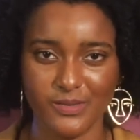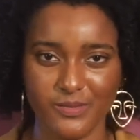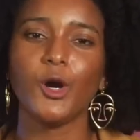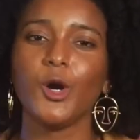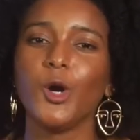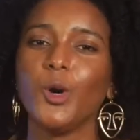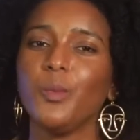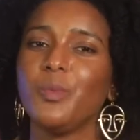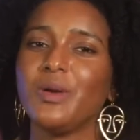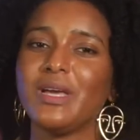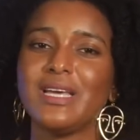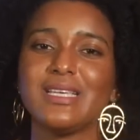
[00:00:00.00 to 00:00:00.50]

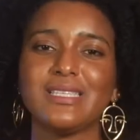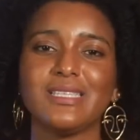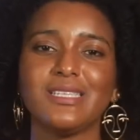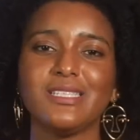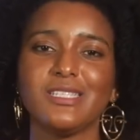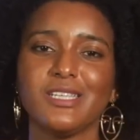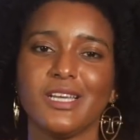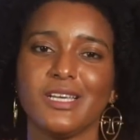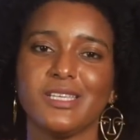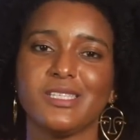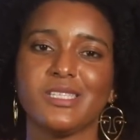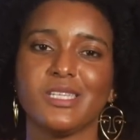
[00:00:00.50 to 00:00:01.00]
Hope isn't
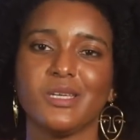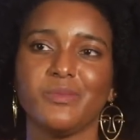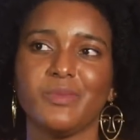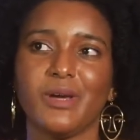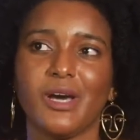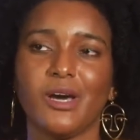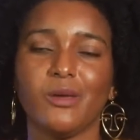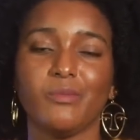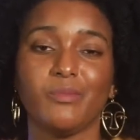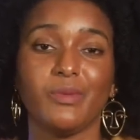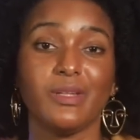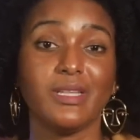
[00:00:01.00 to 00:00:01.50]
just
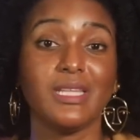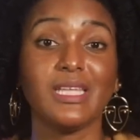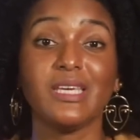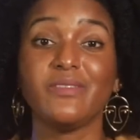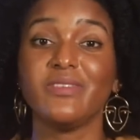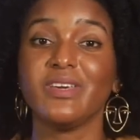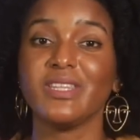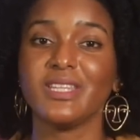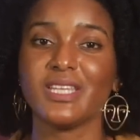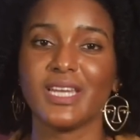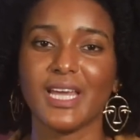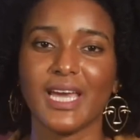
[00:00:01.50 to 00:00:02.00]
about
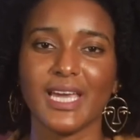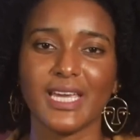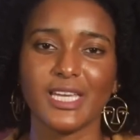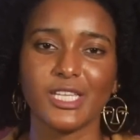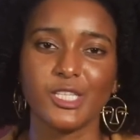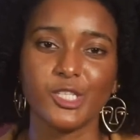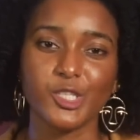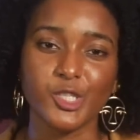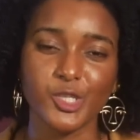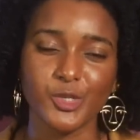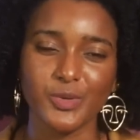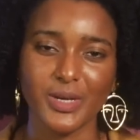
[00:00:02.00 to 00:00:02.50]
believing that I
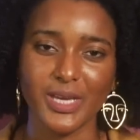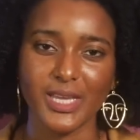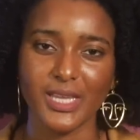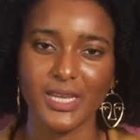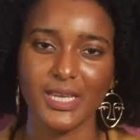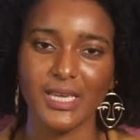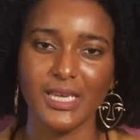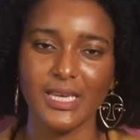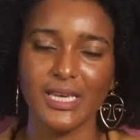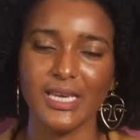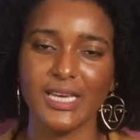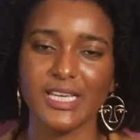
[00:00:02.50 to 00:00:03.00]
can do it,
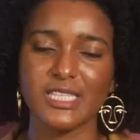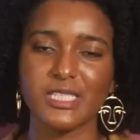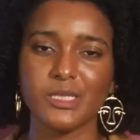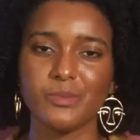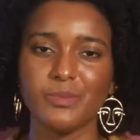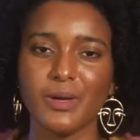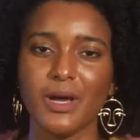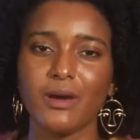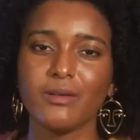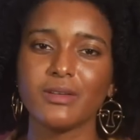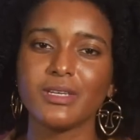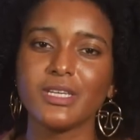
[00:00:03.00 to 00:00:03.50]
it's
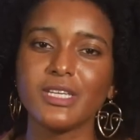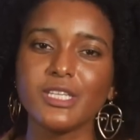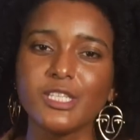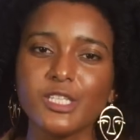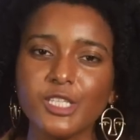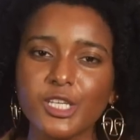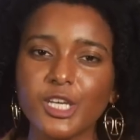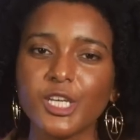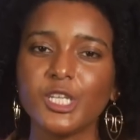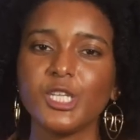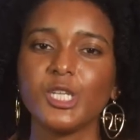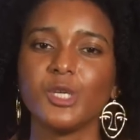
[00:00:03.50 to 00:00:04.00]
about
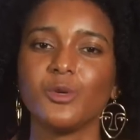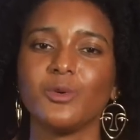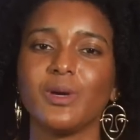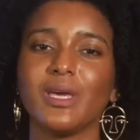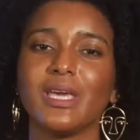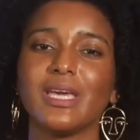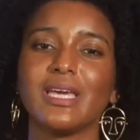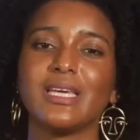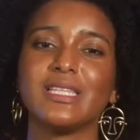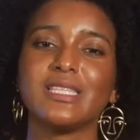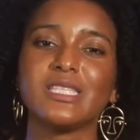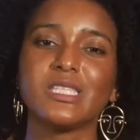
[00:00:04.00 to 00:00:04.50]

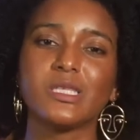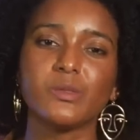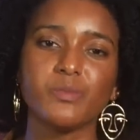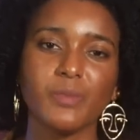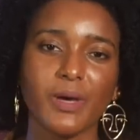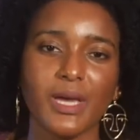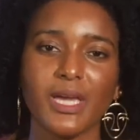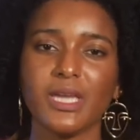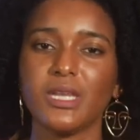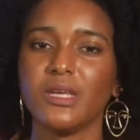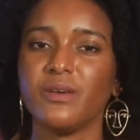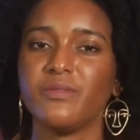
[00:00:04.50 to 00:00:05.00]
continuing in
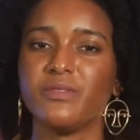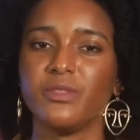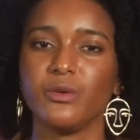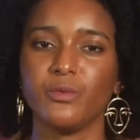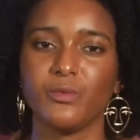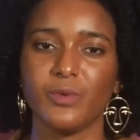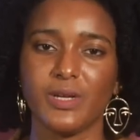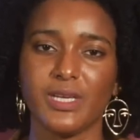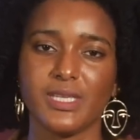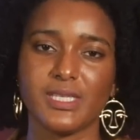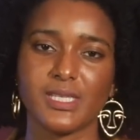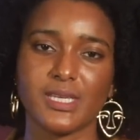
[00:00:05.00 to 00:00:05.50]
spite of the
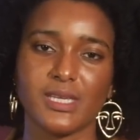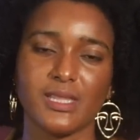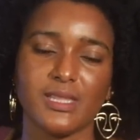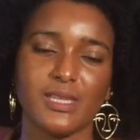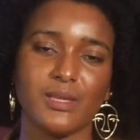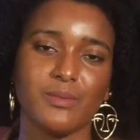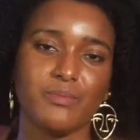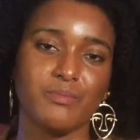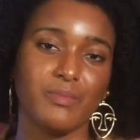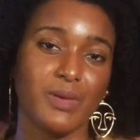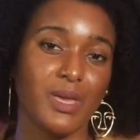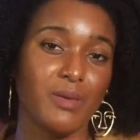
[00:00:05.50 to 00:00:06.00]
risk
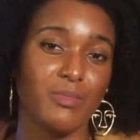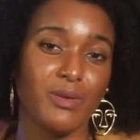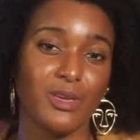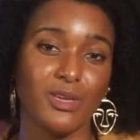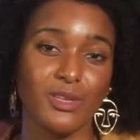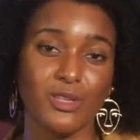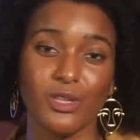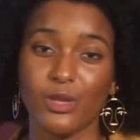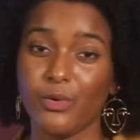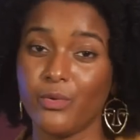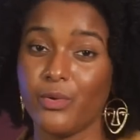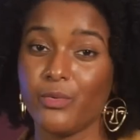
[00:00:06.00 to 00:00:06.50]
that maybe
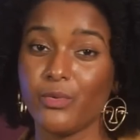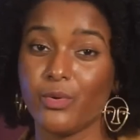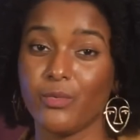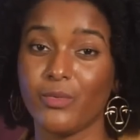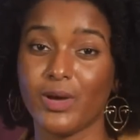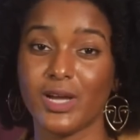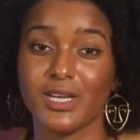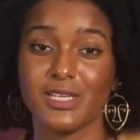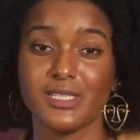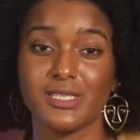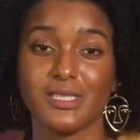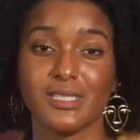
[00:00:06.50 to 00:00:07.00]
no one will
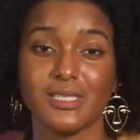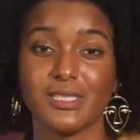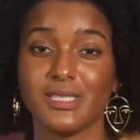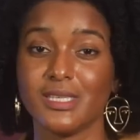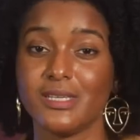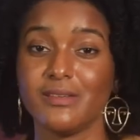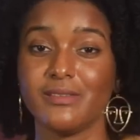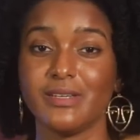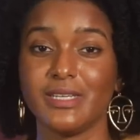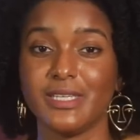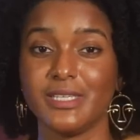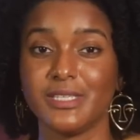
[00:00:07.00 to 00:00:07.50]
watch the
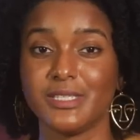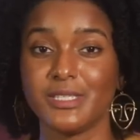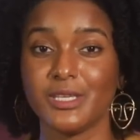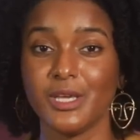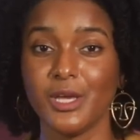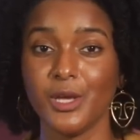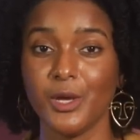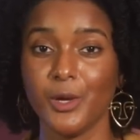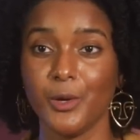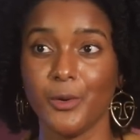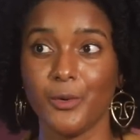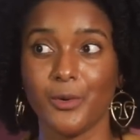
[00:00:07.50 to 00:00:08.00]
series,
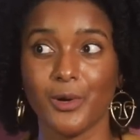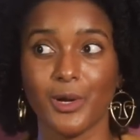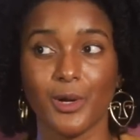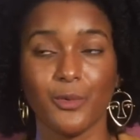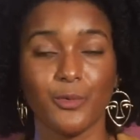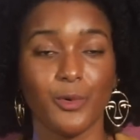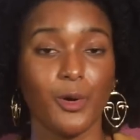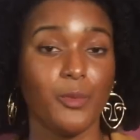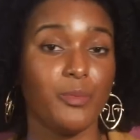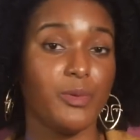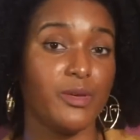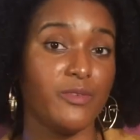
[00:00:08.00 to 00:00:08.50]
or it
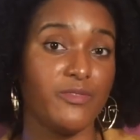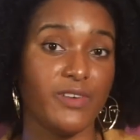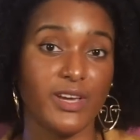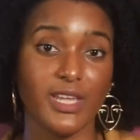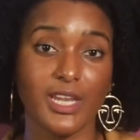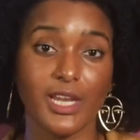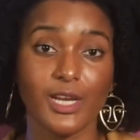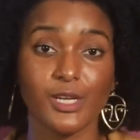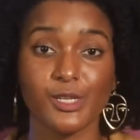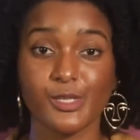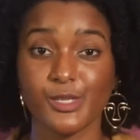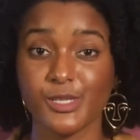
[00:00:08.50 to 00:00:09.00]
won't be
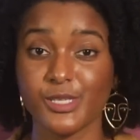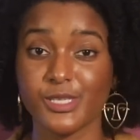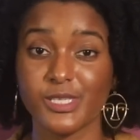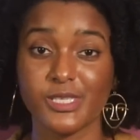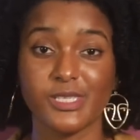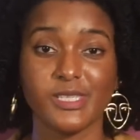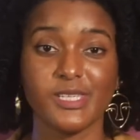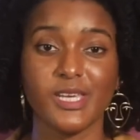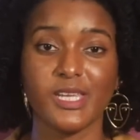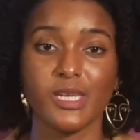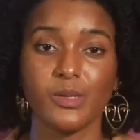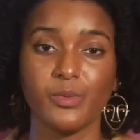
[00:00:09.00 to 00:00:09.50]
financially
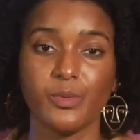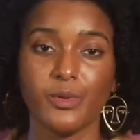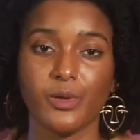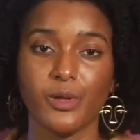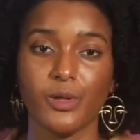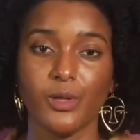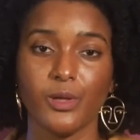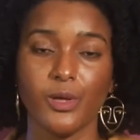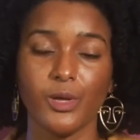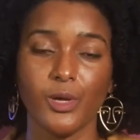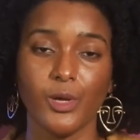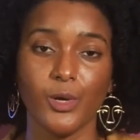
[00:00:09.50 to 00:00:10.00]

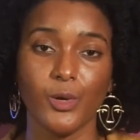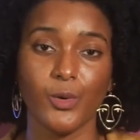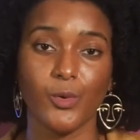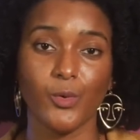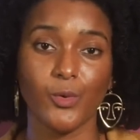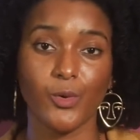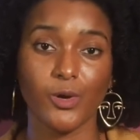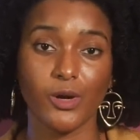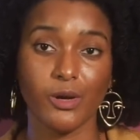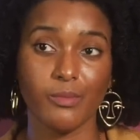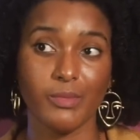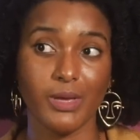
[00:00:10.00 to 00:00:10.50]
sustainable,
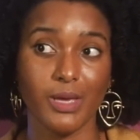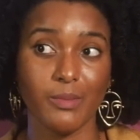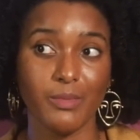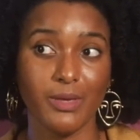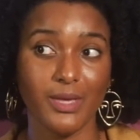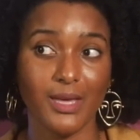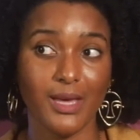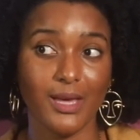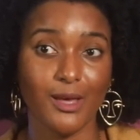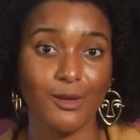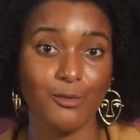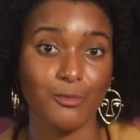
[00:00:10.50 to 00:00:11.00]
or
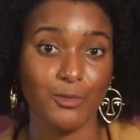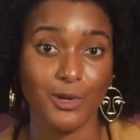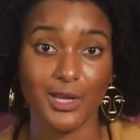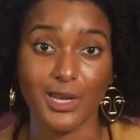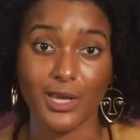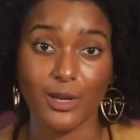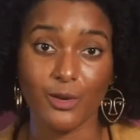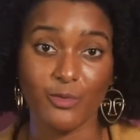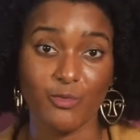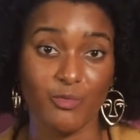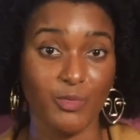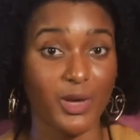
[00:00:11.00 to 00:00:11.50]
maybe I'll run
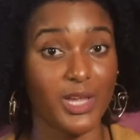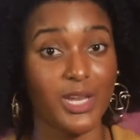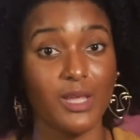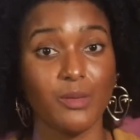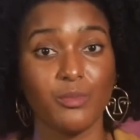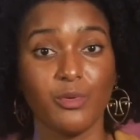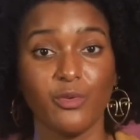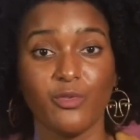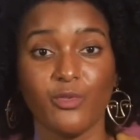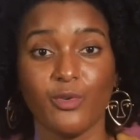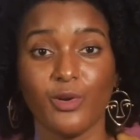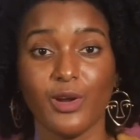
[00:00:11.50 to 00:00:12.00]
out of money
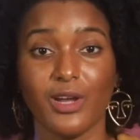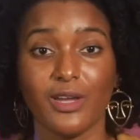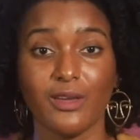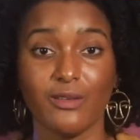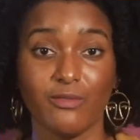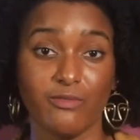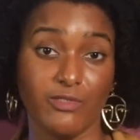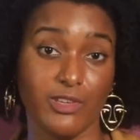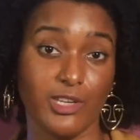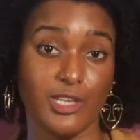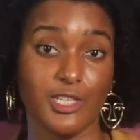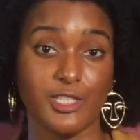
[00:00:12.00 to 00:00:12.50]
before I
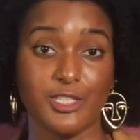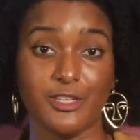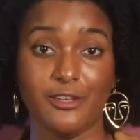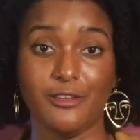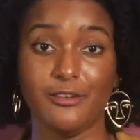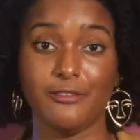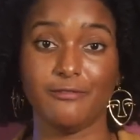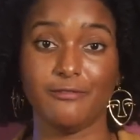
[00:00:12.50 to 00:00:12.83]
can finish it.